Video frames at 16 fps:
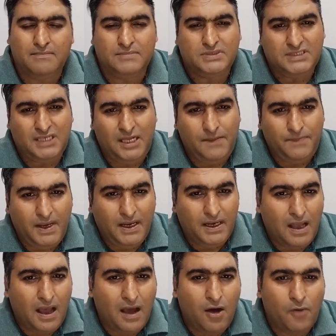I'm
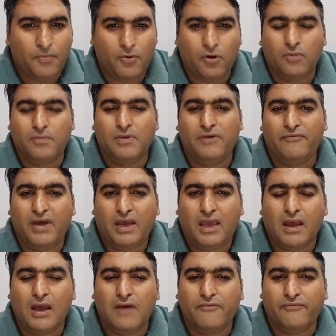sleeping now, probably
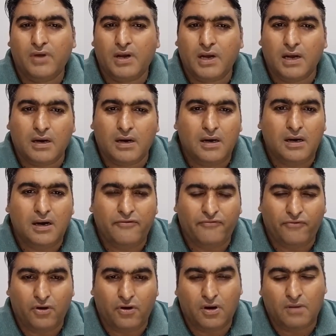waking up very early
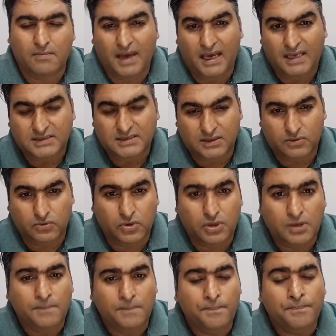for my
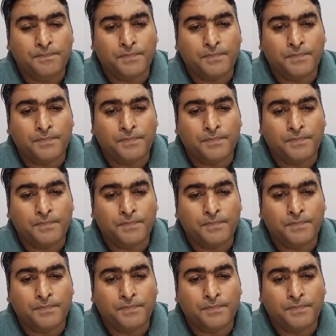sahur.